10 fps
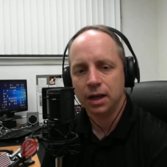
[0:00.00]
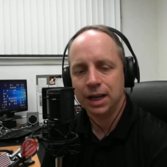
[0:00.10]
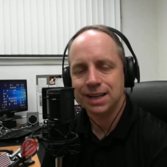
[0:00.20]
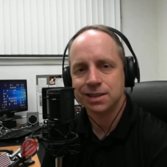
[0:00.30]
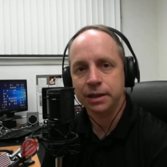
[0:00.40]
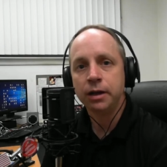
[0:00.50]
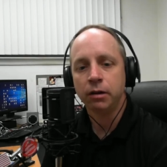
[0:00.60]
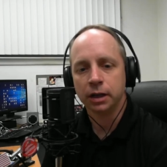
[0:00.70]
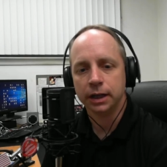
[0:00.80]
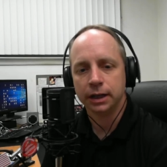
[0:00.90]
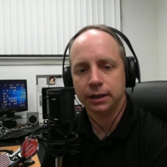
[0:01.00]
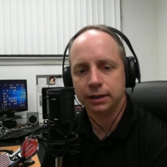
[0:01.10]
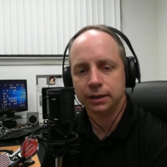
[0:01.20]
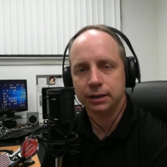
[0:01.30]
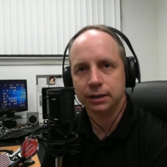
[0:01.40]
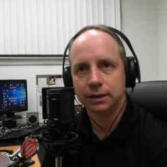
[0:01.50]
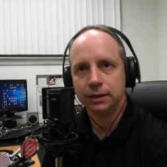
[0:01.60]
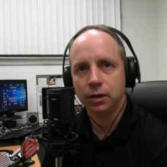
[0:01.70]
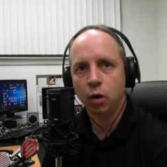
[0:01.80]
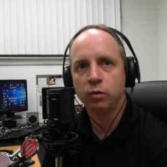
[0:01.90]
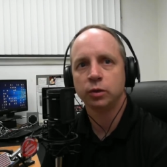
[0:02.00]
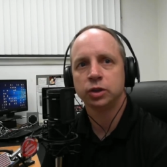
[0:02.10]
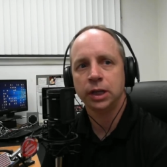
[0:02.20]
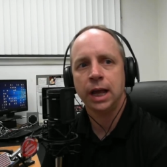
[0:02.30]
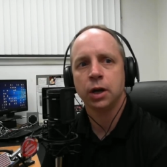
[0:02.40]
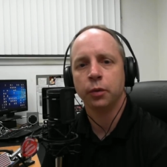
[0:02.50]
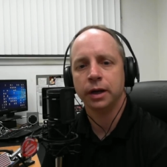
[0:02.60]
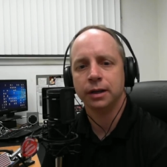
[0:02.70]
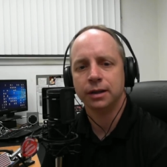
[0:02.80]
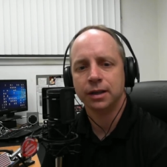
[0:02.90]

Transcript: is literally overshadowing